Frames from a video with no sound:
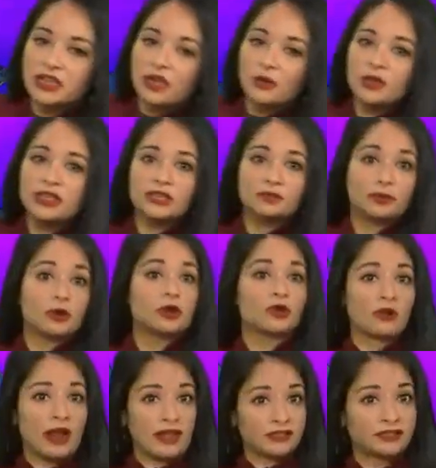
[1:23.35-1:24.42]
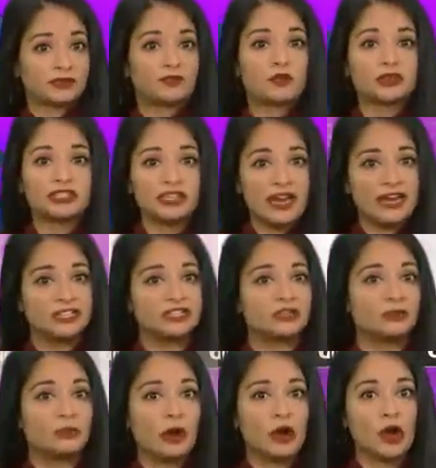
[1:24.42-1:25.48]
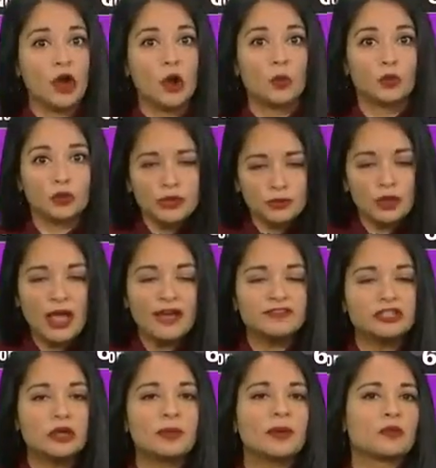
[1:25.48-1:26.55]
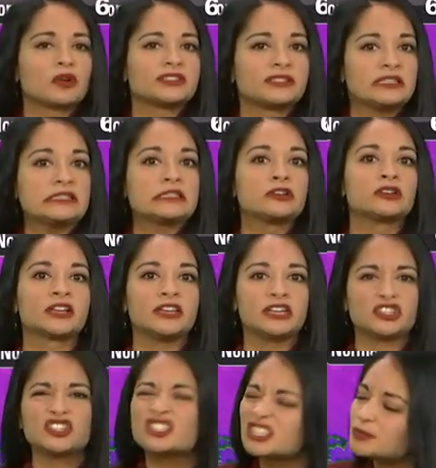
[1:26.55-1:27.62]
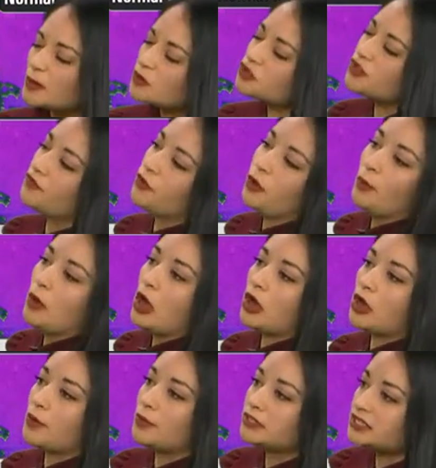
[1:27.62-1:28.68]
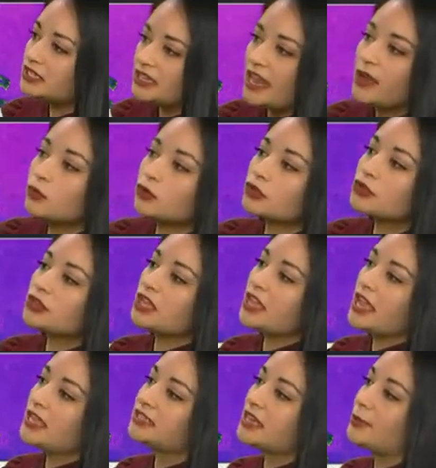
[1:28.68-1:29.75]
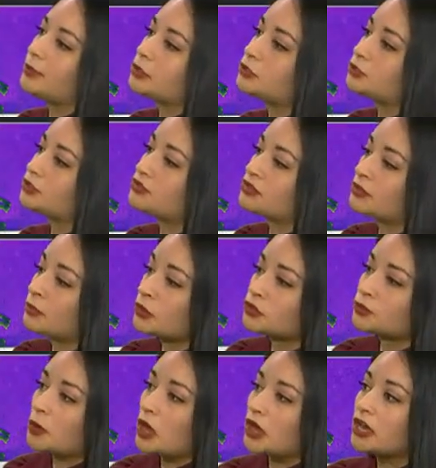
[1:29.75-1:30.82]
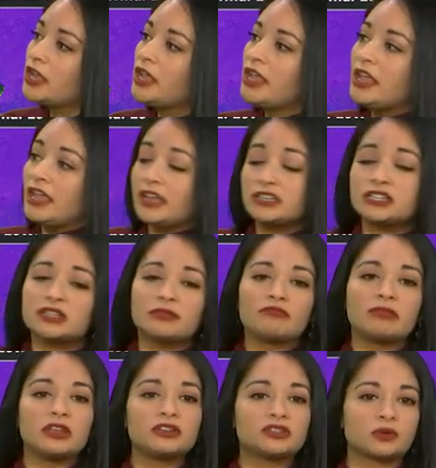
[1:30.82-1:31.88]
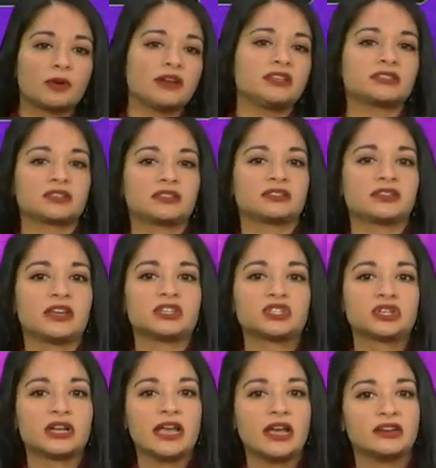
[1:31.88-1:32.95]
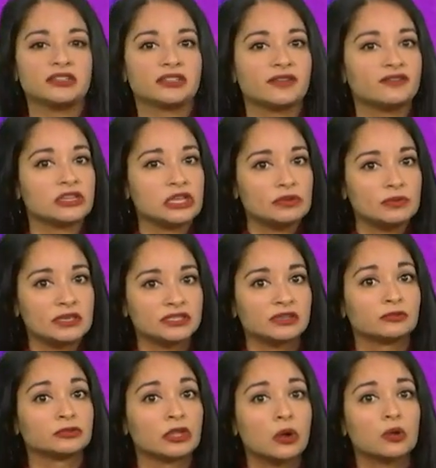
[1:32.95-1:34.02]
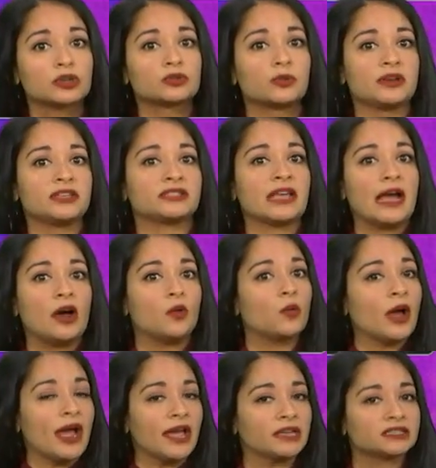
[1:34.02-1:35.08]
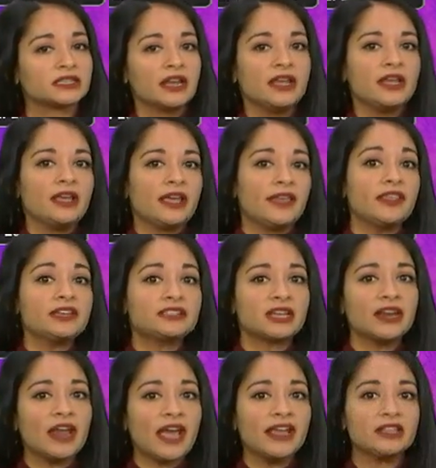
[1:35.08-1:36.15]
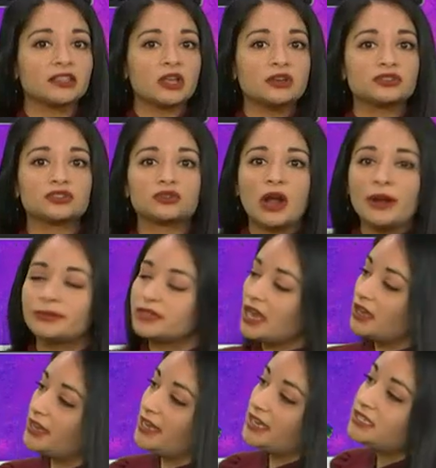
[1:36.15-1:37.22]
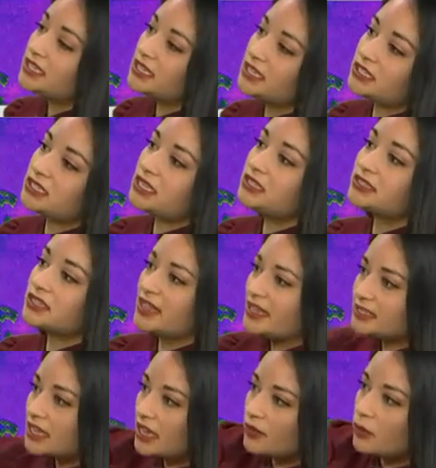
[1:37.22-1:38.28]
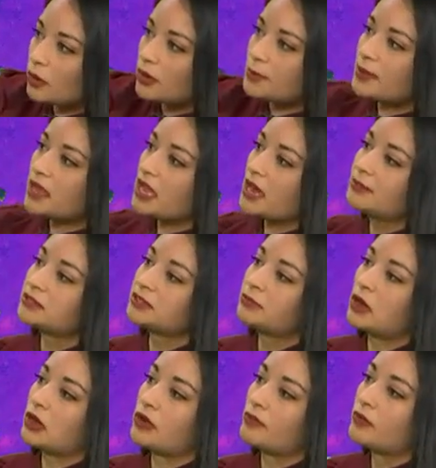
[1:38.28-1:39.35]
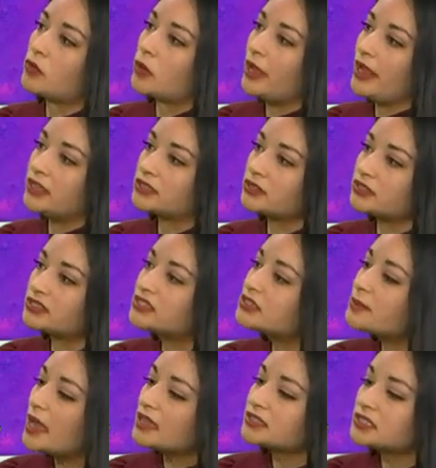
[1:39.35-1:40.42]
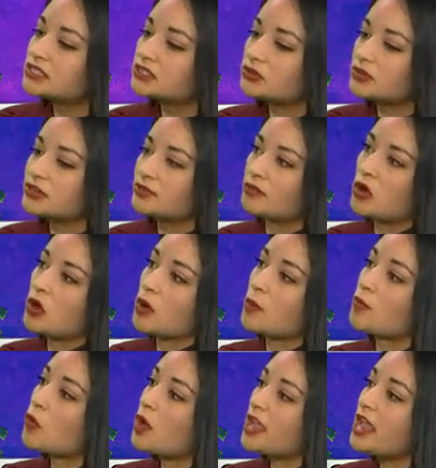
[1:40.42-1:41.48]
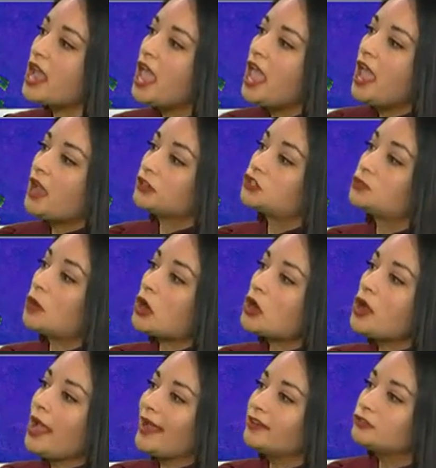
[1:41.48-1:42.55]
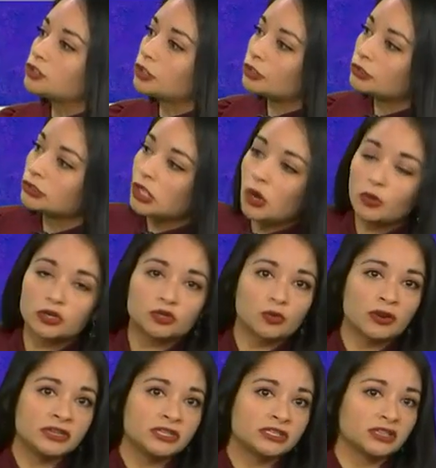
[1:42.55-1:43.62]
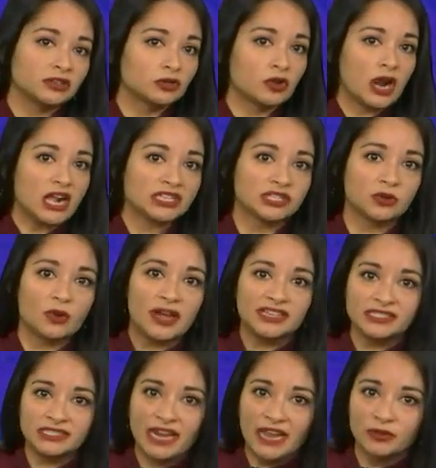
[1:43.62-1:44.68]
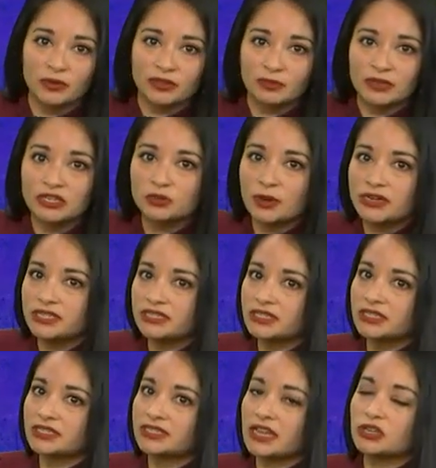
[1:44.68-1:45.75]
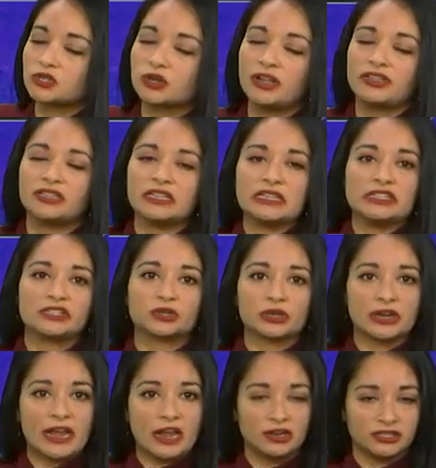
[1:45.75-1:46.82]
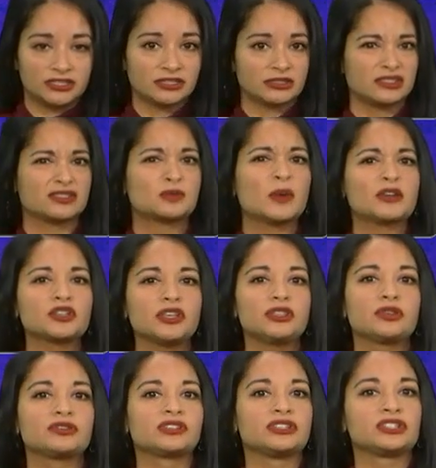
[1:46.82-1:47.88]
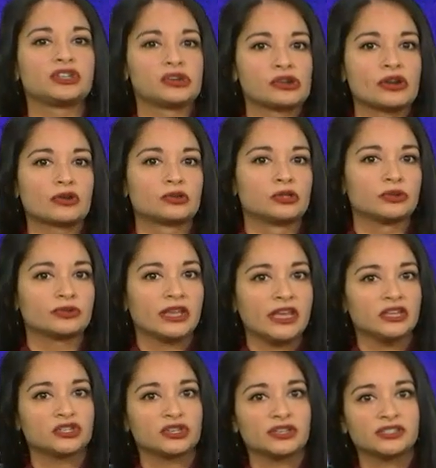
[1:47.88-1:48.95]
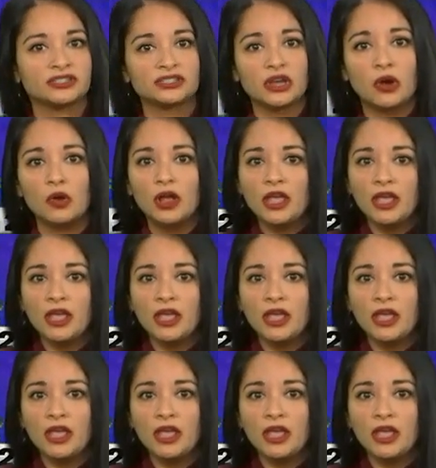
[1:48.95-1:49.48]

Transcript: we progress for today and tomorrow, we will have a little bit more seasonal conditions, especially for tomorrow. But today we're looking at temperatures for the most part into the mid-20s in the central counties of the UP, some lower 20s out west. And then tonight, lows drop down into the teens, and that's kind of where we pick it up tomorrow morning. So this is about 6:30 tomorrow morning. Tomorrow afternoon, lower 20s across the west end with mid-20s in the central and the eastern counties, and especially in those interior locations. So